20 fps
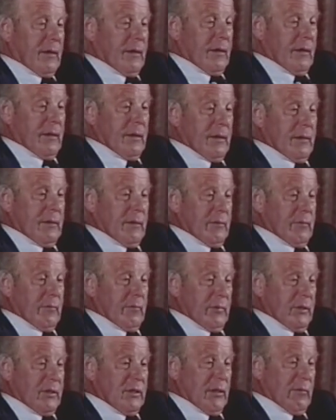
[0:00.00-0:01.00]

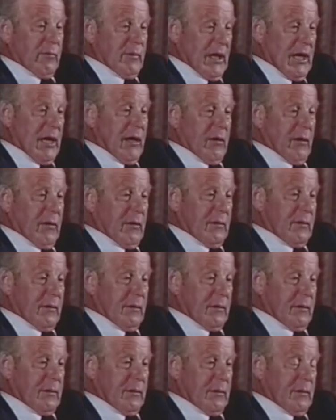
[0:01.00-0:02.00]
with some dialogue
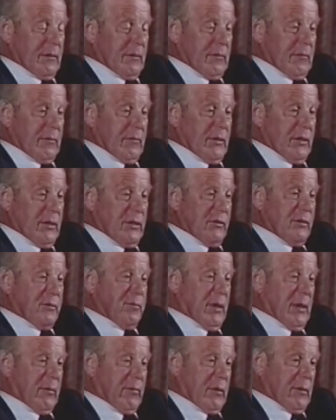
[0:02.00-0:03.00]
with the
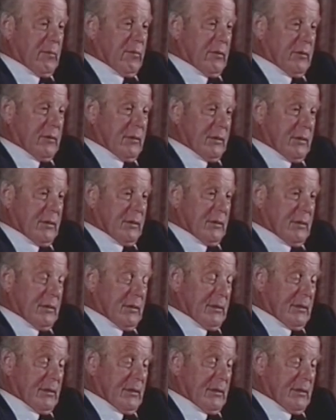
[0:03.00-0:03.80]
newspaper reporters.